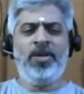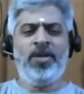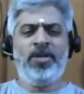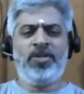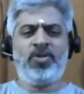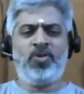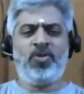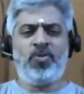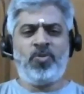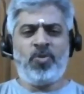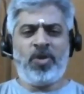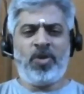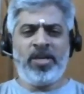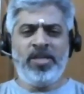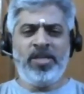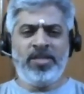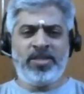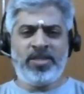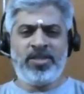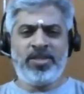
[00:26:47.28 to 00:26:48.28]
So, what I
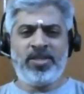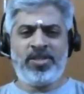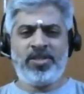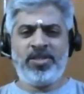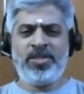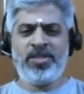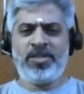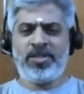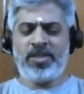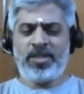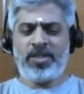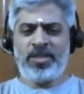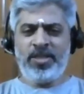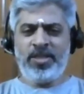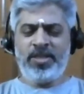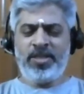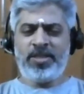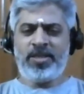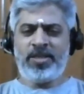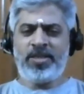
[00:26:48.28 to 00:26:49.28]
will suggest is, I
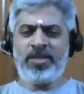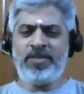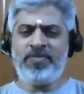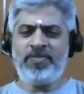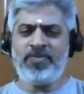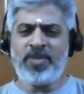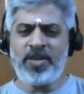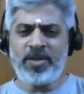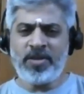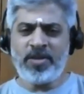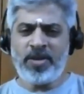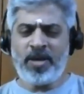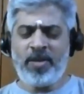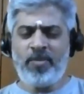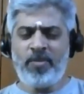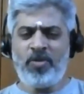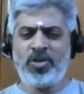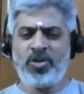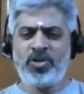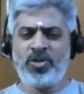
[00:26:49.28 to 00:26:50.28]
think
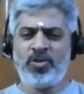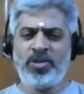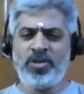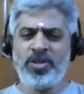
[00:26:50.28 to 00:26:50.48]
I'm not sure.